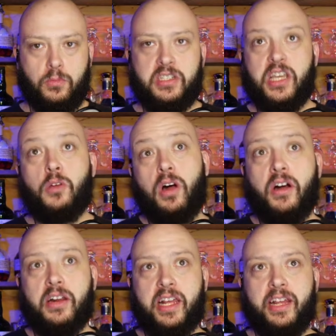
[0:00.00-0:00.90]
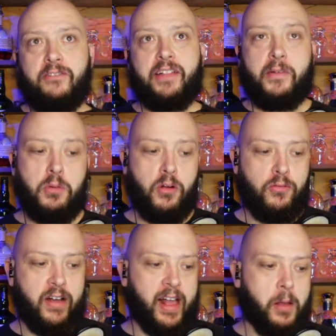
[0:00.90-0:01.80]
whiskey quality, flavor
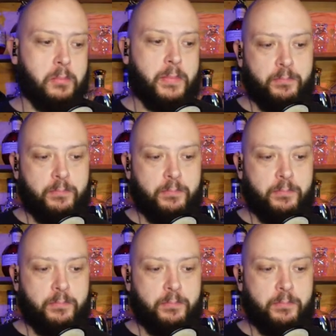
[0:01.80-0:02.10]
profile,